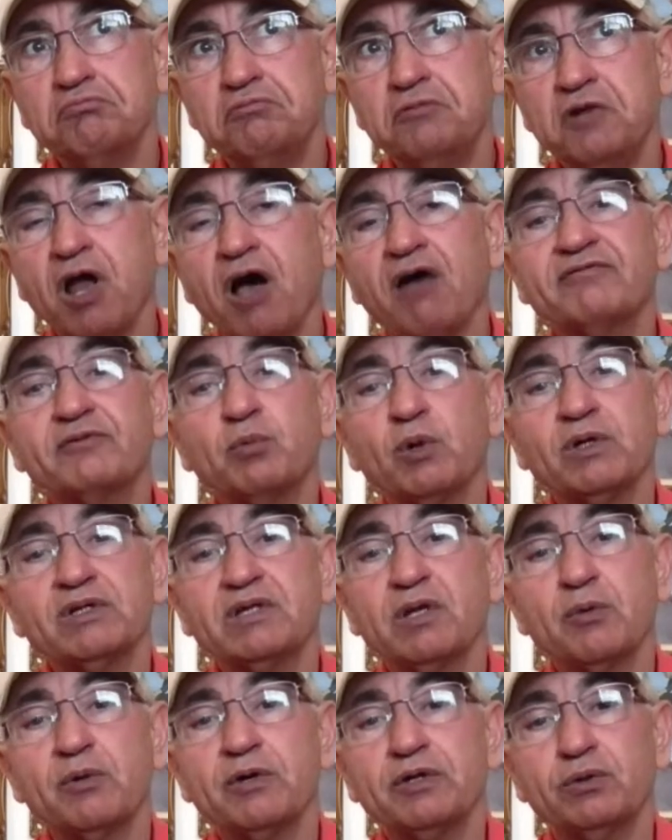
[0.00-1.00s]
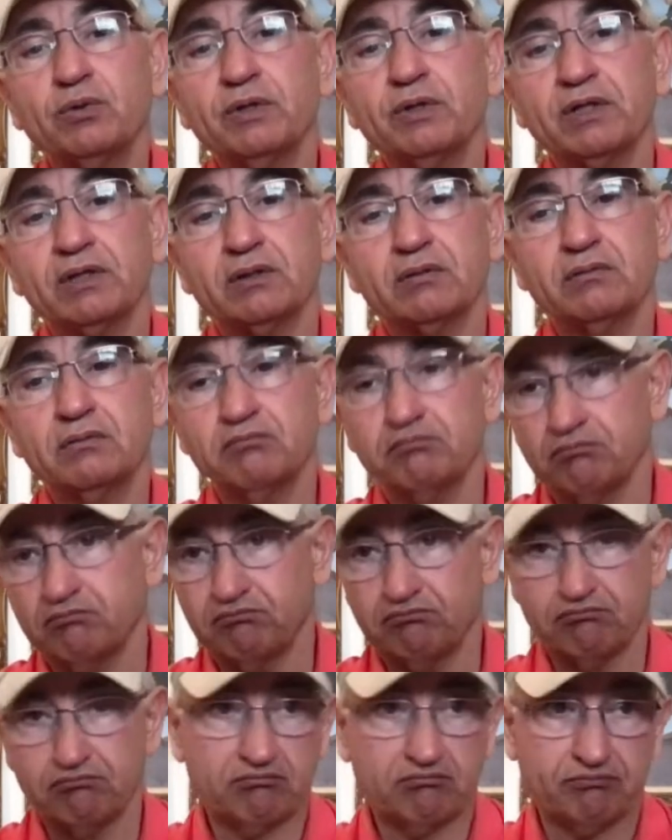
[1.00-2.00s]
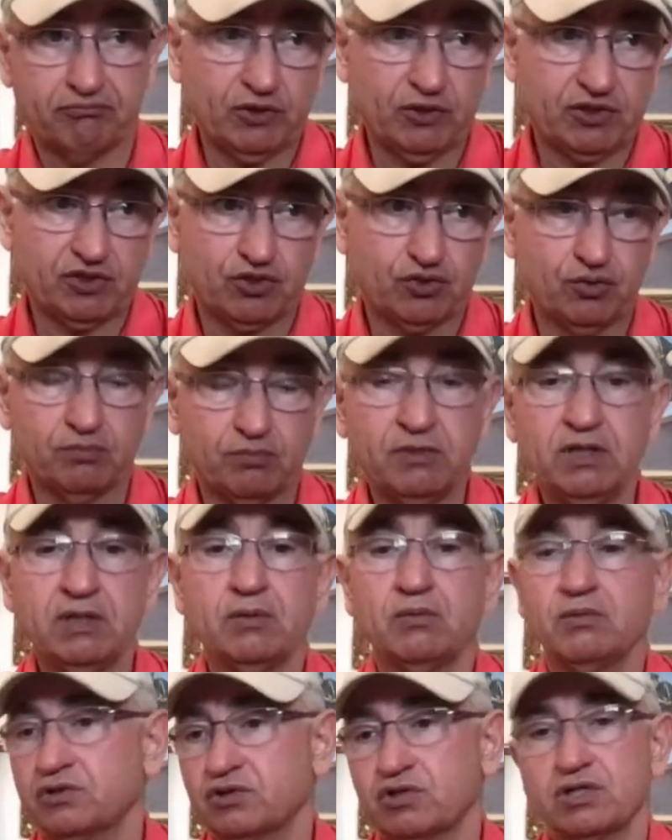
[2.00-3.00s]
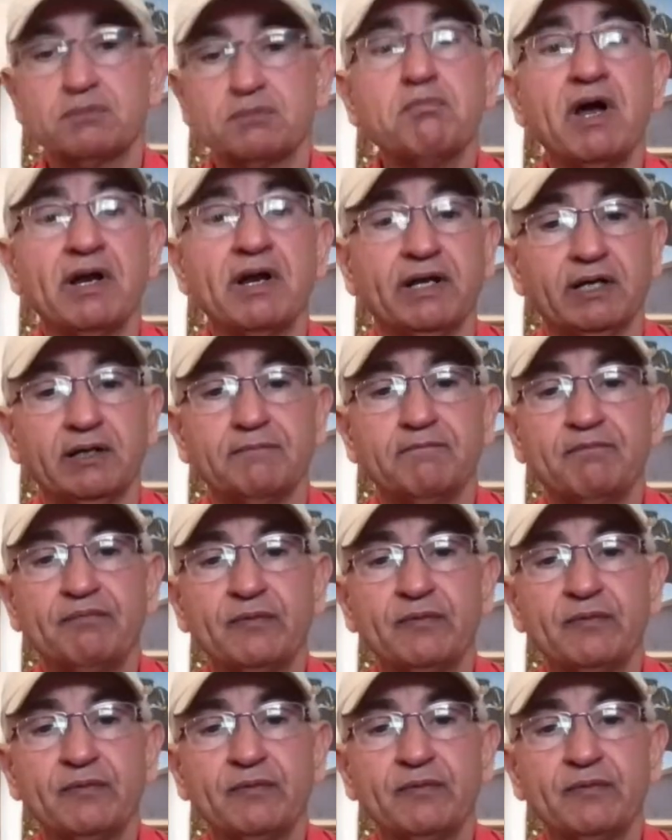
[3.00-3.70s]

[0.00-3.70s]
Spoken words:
loved what they were doing, which to me was just money.